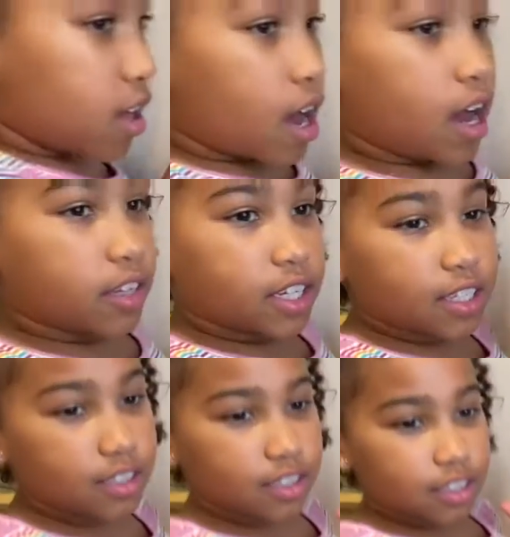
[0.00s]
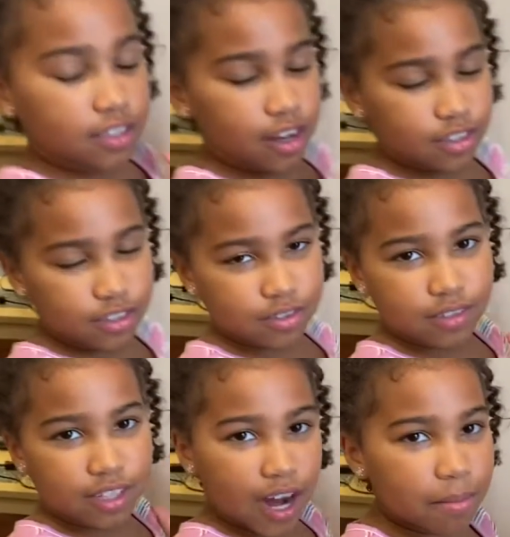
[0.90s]
this is also
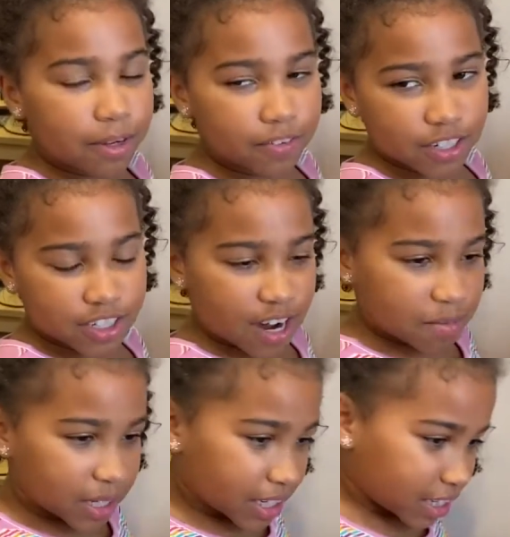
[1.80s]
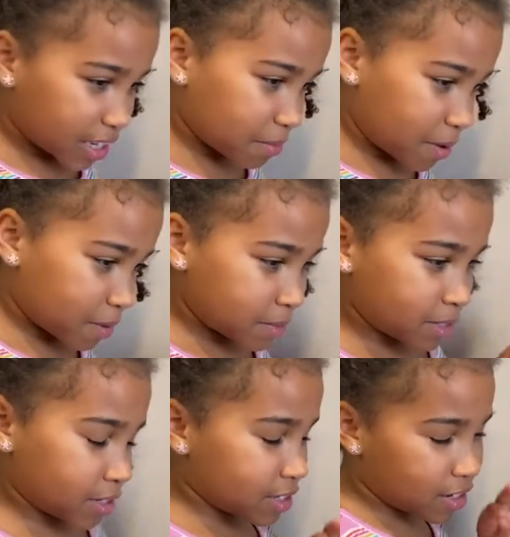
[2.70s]
not my first time making cake pops. You
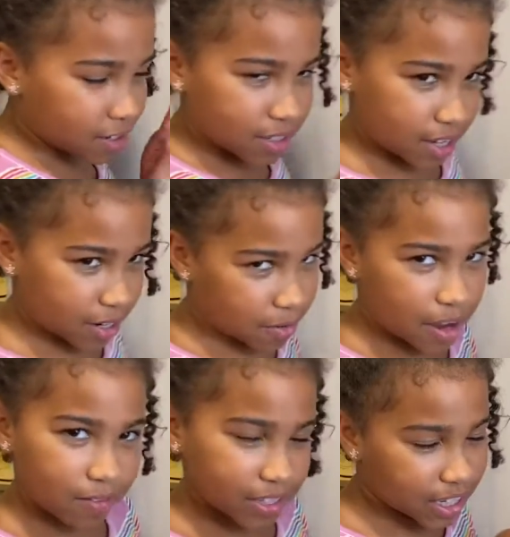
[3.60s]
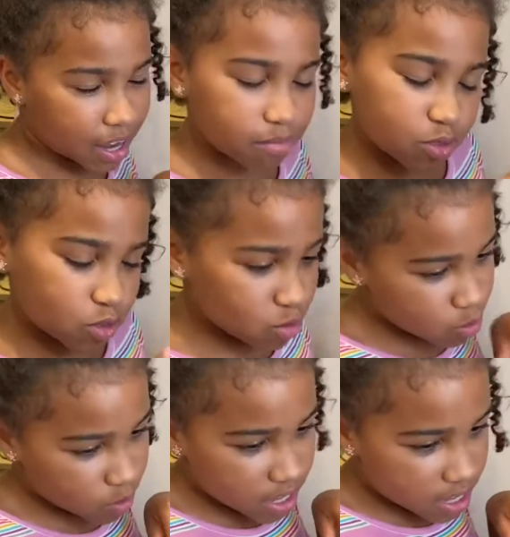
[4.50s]
can tell because I know everything I'm
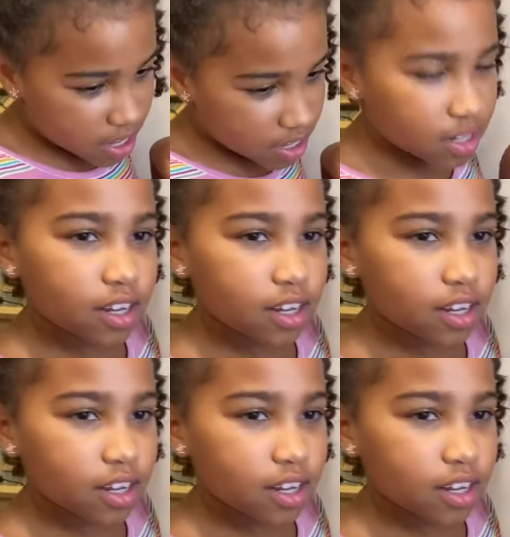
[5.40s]
doing.